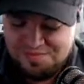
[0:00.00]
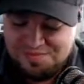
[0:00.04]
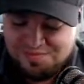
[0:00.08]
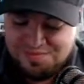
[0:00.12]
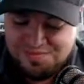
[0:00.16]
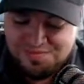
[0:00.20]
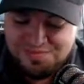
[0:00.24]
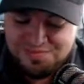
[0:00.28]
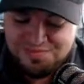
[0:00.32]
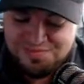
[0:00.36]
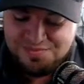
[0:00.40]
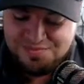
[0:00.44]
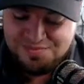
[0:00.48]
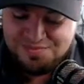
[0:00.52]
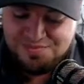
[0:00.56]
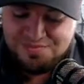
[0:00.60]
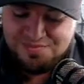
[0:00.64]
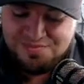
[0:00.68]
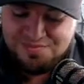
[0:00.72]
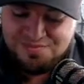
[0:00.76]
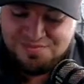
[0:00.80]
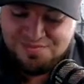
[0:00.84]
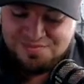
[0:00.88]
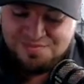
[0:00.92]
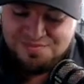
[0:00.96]

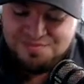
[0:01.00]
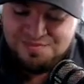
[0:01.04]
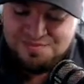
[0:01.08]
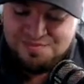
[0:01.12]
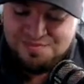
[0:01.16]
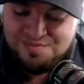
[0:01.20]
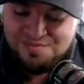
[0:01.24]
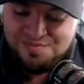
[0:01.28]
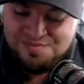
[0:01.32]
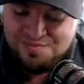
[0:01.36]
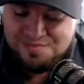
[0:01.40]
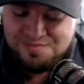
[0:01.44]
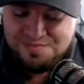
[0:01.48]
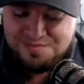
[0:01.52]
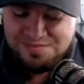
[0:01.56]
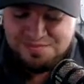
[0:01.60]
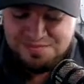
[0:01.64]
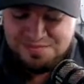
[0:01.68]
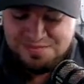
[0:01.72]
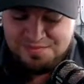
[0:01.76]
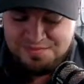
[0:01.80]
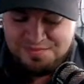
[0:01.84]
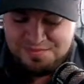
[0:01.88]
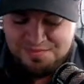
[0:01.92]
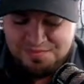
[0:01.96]

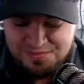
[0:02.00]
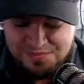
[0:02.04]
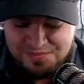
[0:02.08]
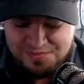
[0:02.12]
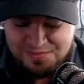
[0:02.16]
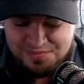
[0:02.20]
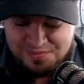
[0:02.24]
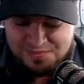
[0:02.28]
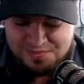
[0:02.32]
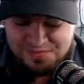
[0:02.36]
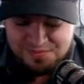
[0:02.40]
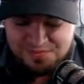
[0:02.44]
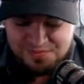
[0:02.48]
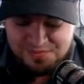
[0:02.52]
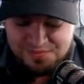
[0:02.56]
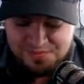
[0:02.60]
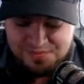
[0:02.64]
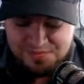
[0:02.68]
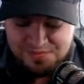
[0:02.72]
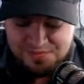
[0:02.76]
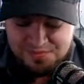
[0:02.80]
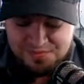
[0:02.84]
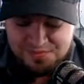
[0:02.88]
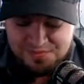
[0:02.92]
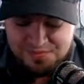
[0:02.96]

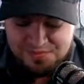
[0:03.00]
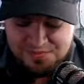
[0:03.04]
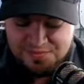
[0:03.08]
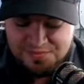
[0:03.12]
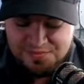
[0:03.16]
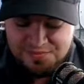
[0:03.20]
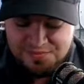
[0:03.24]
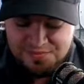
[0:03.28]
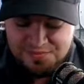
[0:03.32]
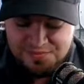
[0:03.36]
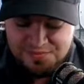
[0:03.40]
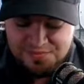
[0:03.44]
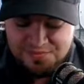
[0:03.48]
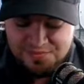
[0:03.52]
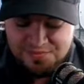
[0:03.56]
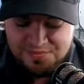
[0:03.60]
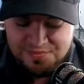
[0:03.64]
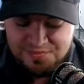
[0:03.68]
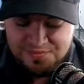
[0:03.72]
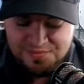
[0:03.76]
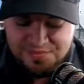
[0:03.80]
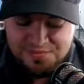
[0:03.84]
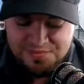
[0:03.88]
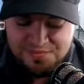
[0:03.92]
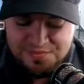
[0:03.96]

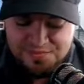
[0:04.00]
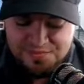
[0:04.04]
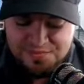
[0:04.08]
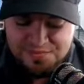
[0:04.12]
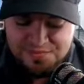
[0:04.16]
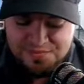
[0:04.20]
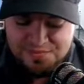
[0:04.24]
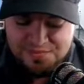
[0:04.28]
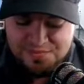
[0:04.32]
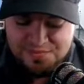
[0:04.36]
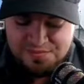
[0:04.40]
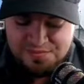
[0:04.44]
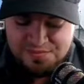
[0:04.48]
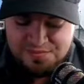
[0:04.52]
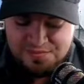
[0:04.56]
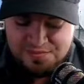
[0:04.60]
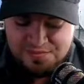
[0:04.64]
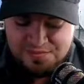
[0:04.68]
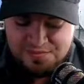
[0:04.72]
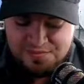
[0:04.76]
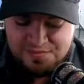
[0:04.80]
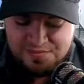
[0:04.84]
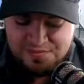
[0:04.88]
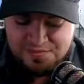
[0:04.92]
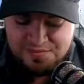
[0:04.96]

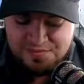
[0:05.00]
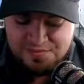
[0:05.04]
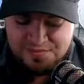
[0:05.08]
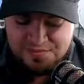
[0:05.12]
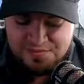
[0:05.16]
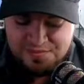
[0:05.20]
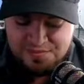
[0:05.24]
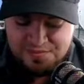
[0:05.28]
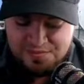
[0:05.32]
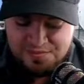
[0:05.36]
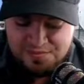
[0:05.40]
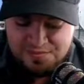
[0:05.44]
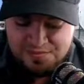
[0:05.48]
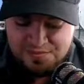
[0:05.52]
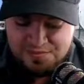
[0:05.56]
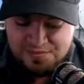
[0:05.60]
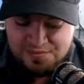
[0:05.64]
The person shown says nothing.